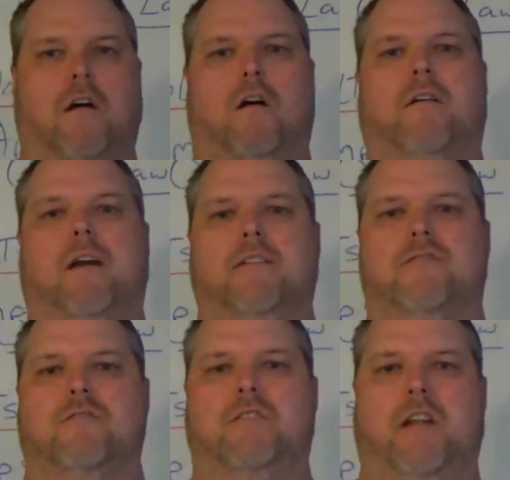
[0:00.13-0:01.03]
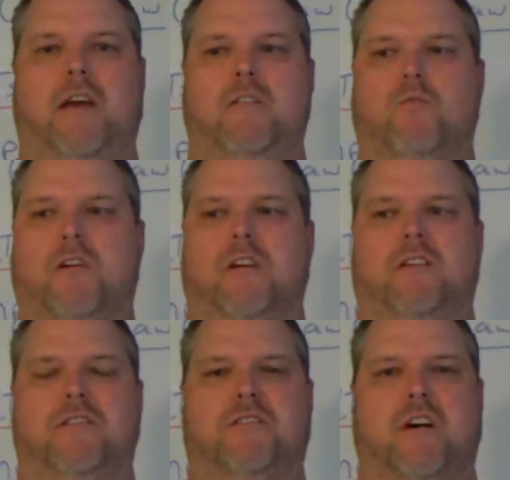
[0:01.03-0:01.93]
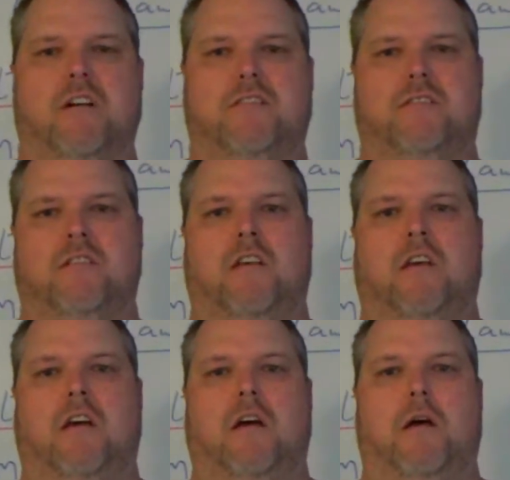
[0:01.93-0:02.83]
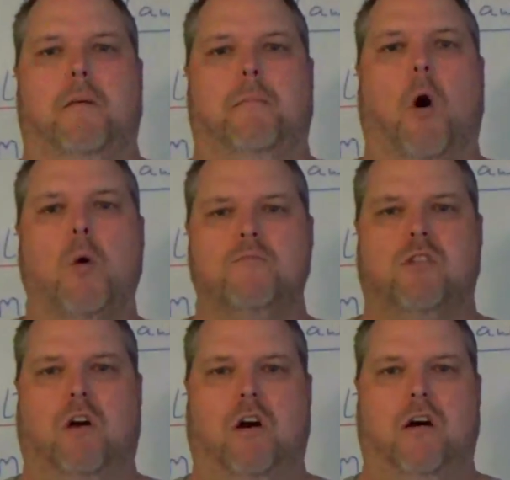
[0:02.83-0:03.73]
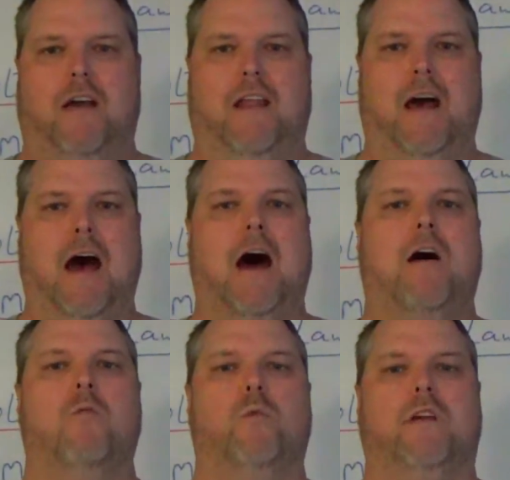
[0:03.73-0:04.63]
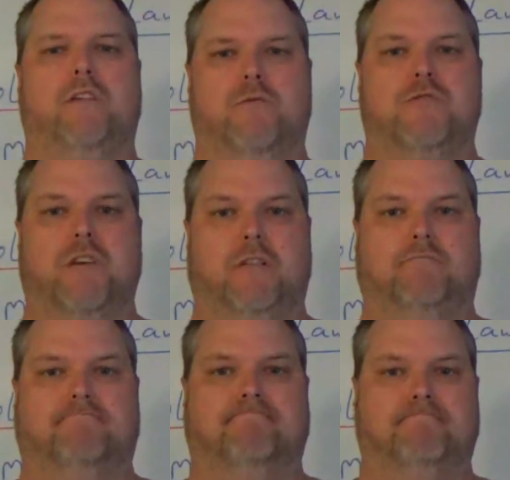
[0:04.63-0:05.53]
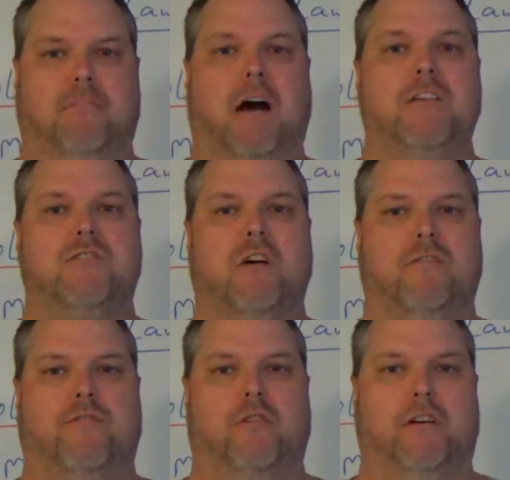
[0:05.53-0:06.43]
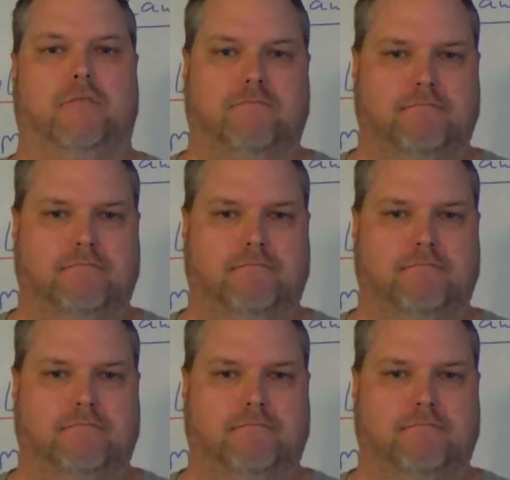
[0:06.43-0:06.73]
Okay, so today we're going to discuss Ohm's law and how we use it. How do you solve for it?